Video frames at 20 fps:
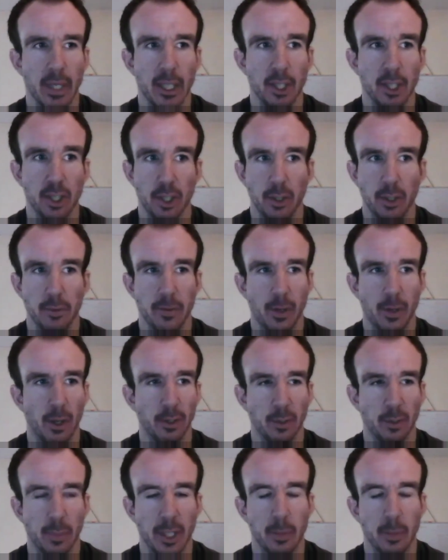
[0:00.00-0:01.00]
issue for
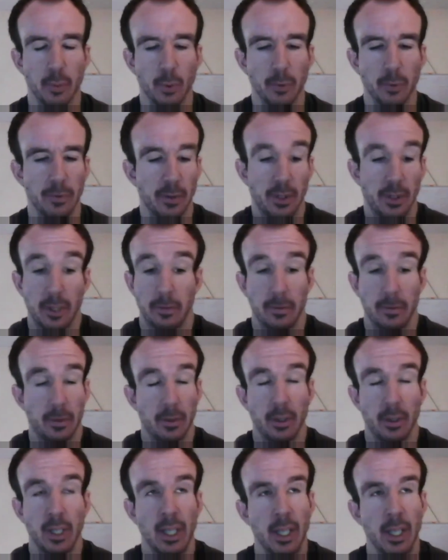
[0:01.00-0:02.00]
lots of people for
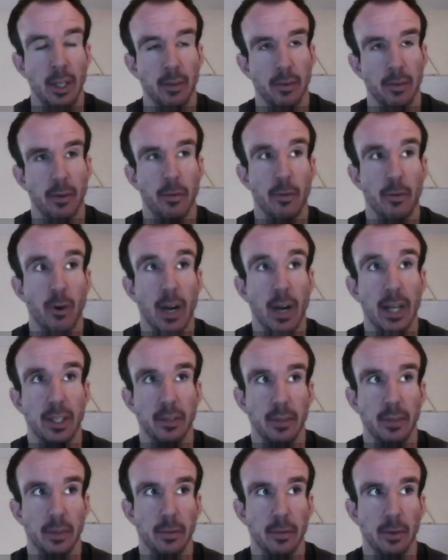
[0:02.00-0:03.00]
a
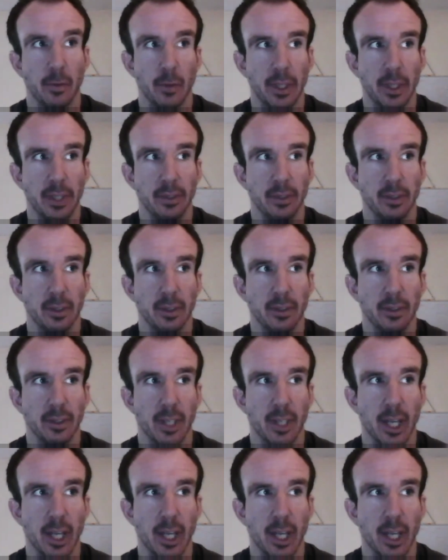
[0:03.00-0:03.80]
variety of different reasons.